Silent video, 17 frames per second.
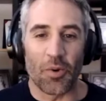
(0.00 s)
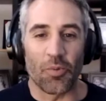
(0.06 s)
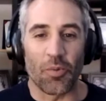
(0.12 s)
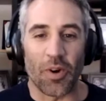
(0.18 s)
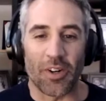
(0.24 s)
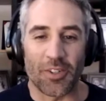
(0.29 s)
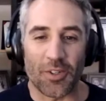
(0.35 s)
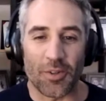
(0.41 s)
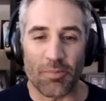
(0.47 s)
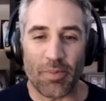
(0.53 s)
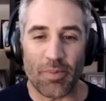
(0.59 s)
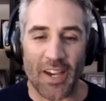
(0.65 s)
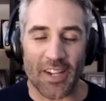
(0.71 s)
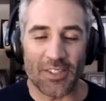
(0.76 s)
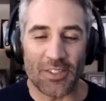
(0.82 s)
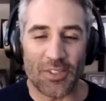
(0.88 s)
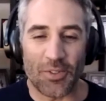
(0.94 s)
Welcome
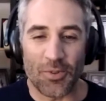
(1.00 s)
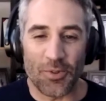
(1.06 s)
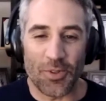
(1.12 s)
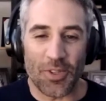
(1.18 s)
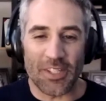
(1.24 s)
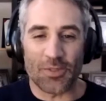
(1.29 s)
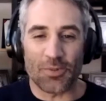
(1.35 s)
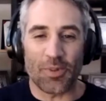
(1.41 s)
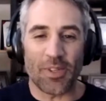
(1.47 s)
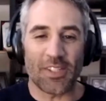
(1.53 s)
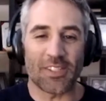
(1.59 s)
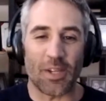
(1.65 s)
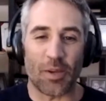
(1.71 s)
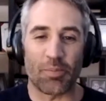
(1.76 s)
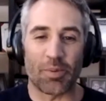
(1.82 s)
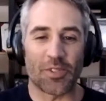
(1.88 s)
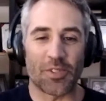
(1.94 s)
back to this week's
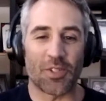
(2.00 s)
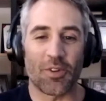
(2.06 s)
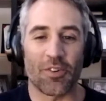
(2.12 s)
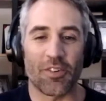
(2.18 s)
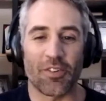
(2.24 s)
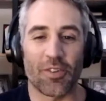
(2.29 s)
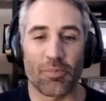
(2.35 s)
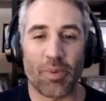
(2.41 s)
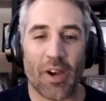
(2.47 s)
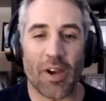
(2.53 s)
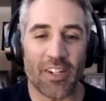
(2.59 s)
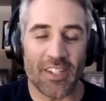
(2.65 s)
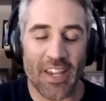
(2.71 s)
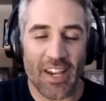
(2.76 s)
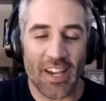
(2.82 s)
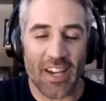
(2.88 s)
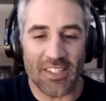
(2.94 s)
episode of the
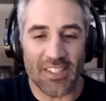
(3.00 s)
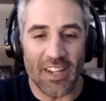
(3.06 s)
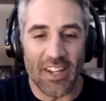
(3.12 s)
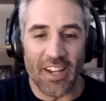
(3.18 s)
podcast.